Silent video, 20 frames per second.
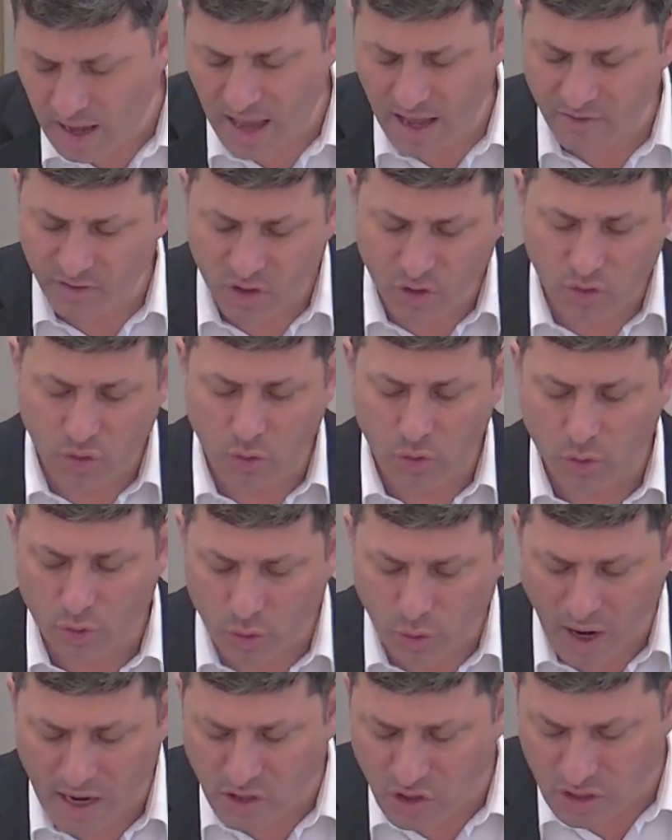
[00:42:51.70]
I have two
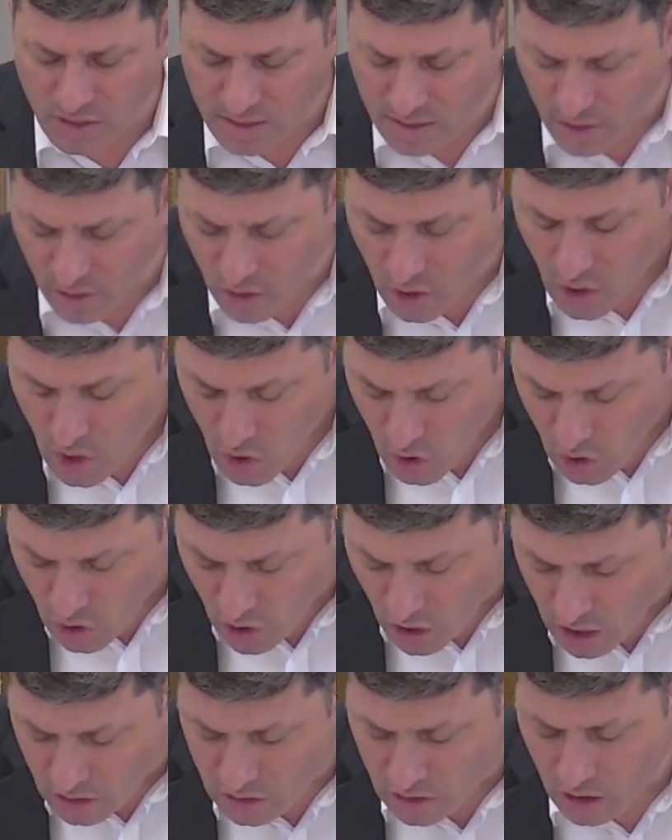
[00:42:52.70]
questions here.
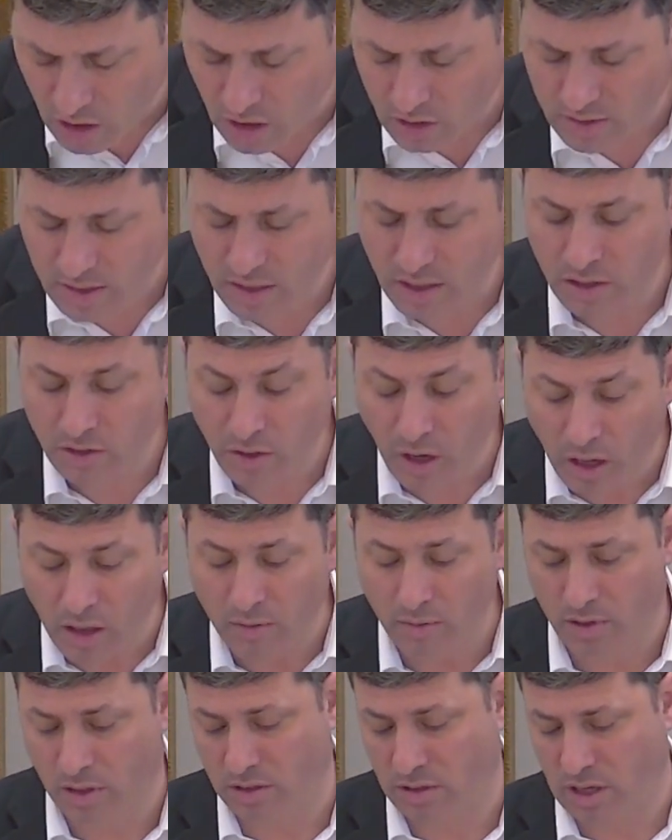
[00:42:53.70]
Chada
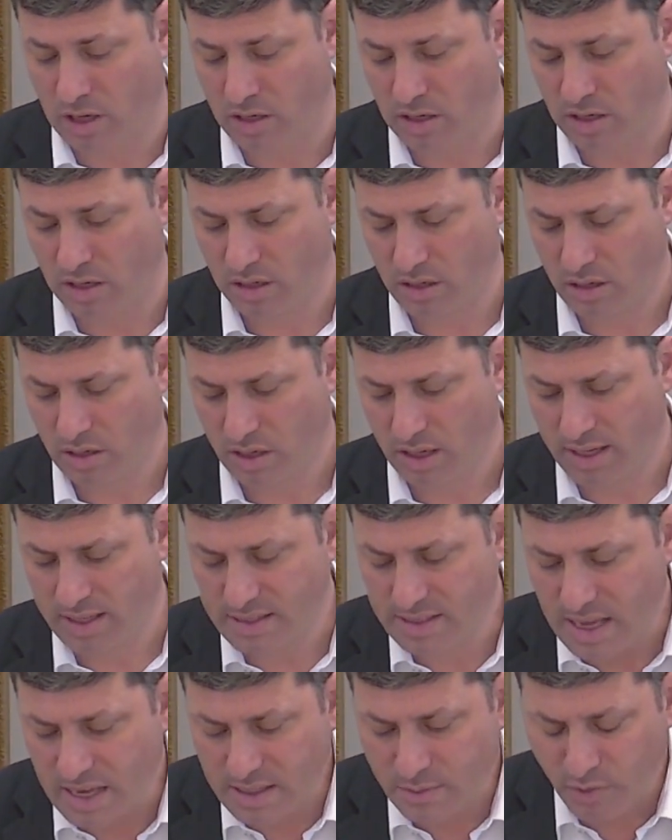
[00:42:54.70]
dinitalim katani. It
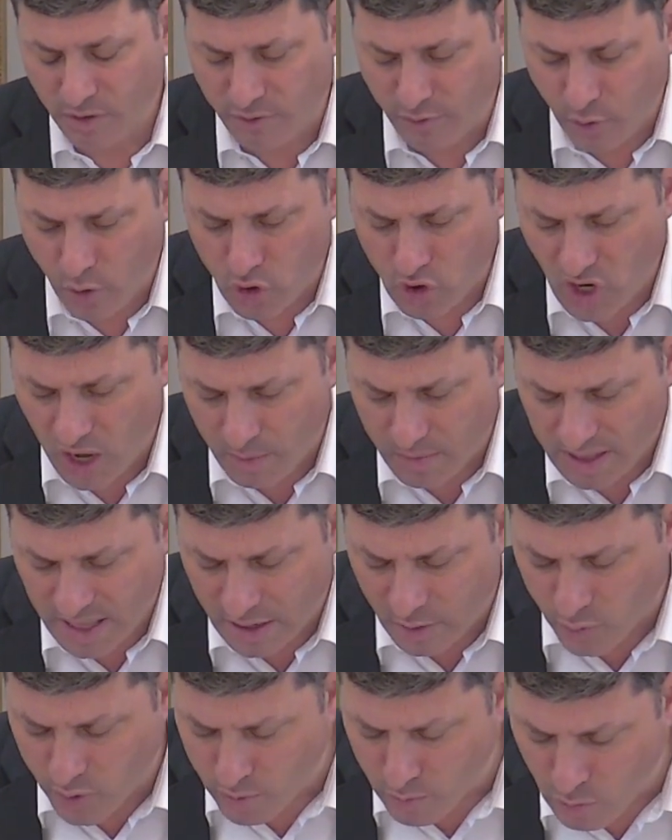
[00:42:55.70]
says mufurish, I'm allowed
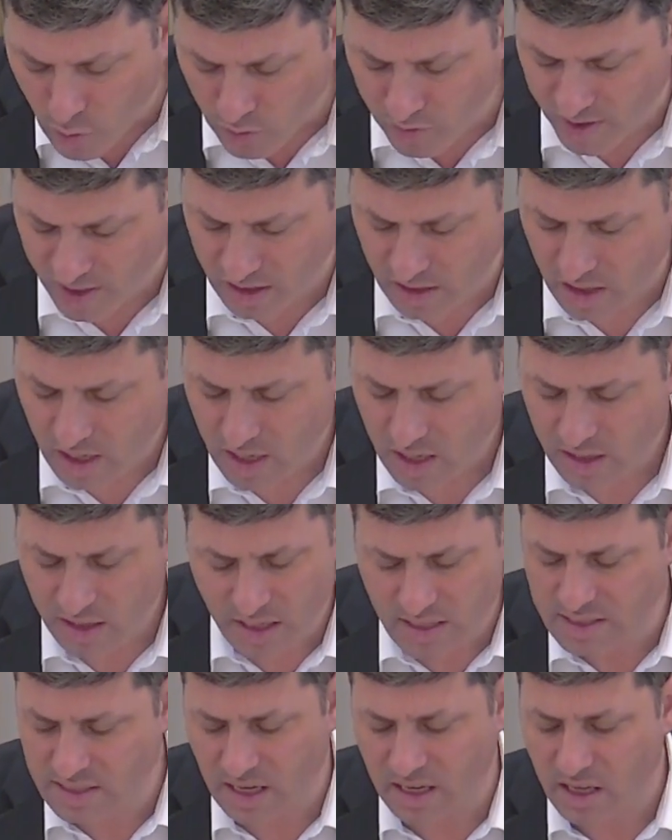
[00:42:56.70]
to remove it. It
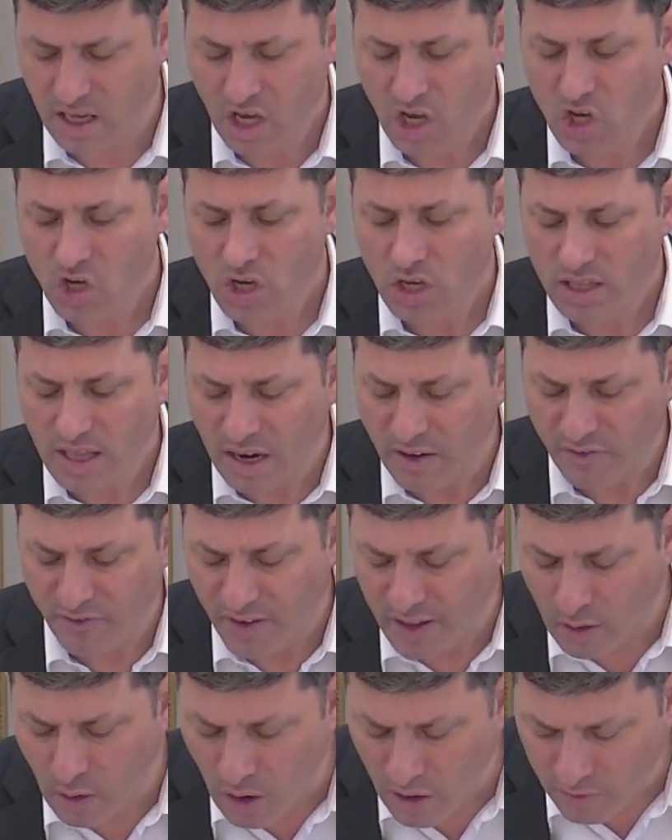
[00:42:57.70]
didn't say that it
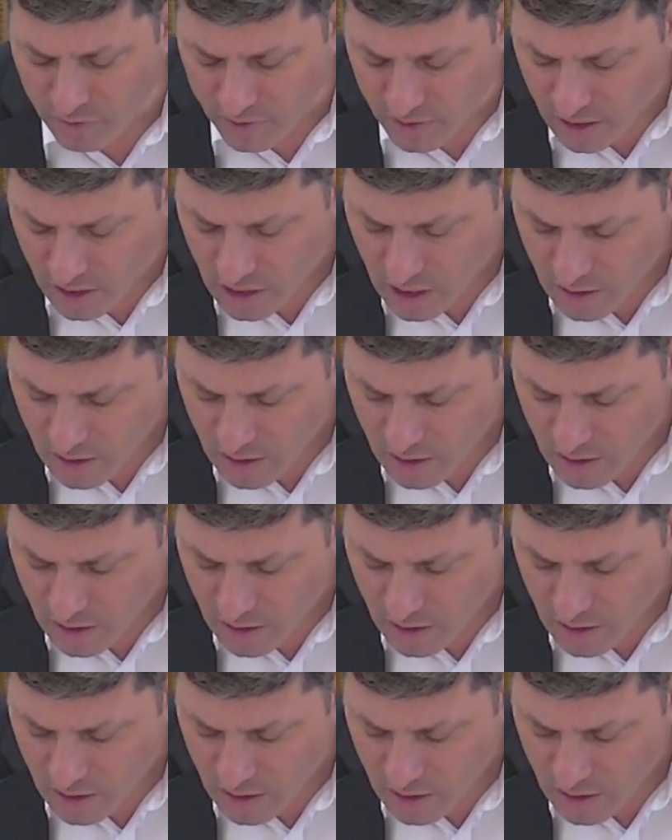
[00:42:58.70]
fell off.